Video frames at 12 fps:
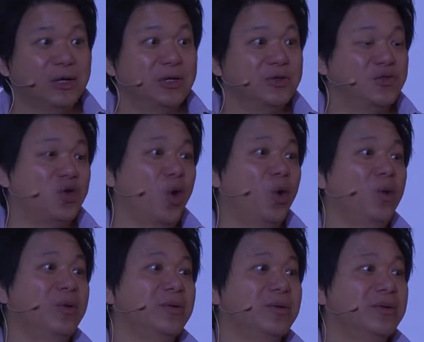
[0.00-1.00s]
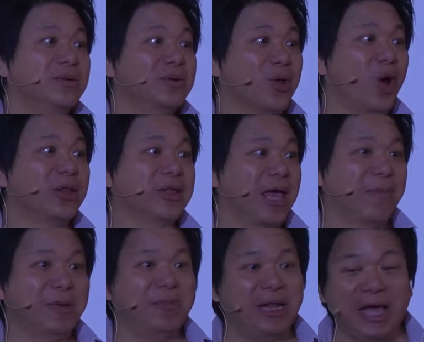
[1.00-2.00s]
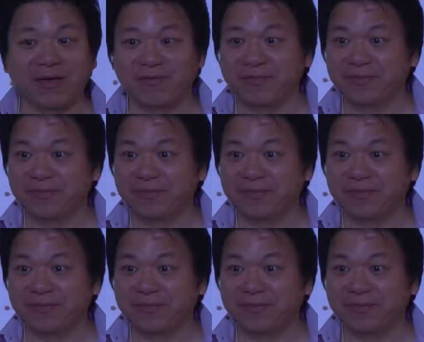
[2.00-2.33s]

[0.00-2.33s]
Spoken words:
So God kept him alive.